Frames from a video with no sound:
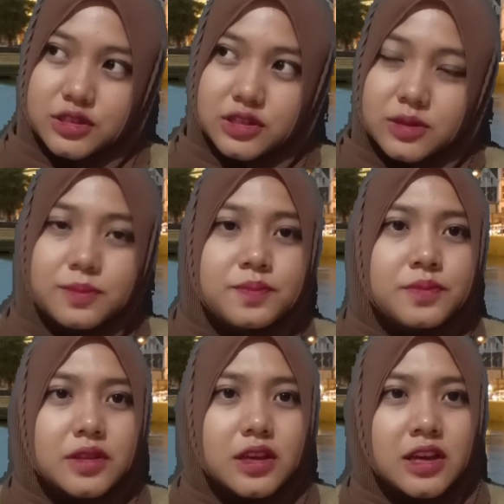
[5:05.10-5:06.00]
I
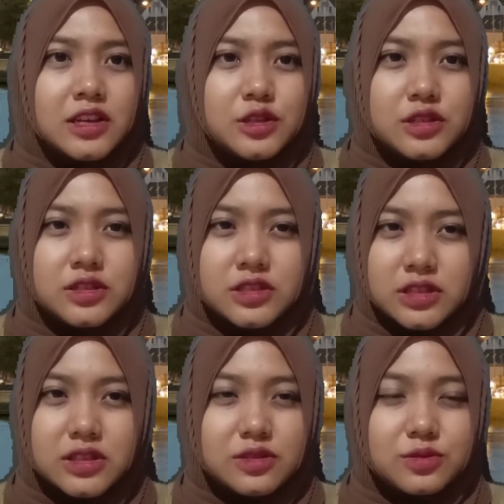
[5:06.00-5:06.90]
didn't
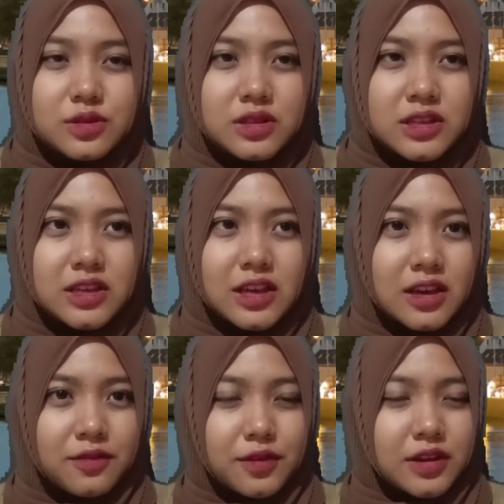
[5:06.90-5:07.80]
really have any
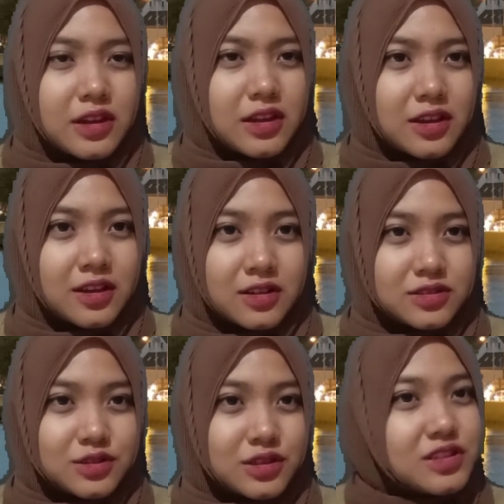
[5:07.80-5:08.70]
cultural
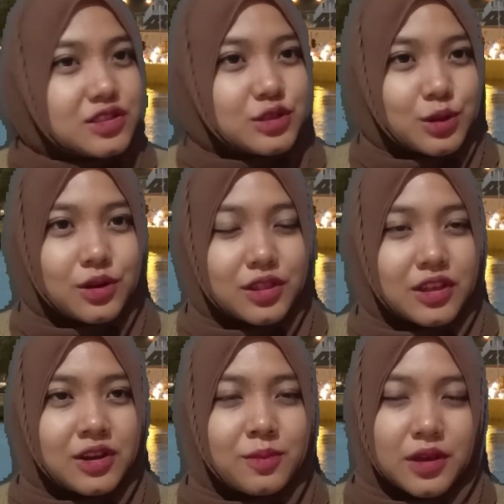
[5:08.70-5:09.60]
shock there
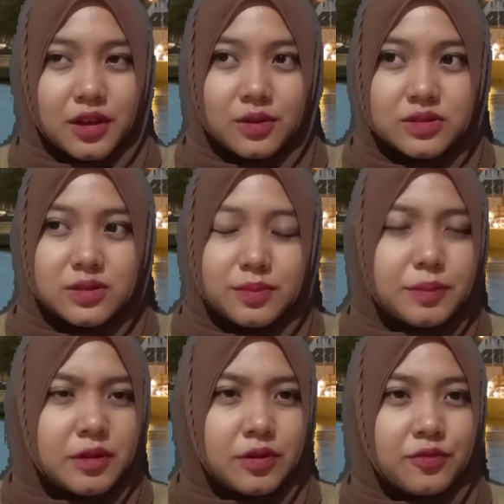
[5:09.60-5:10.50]
because the people were very
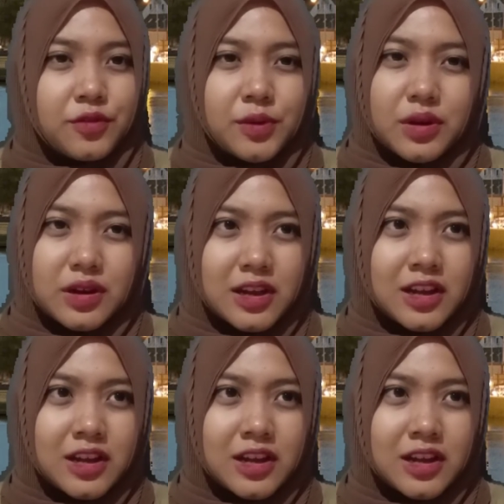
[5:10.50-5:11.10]
nice.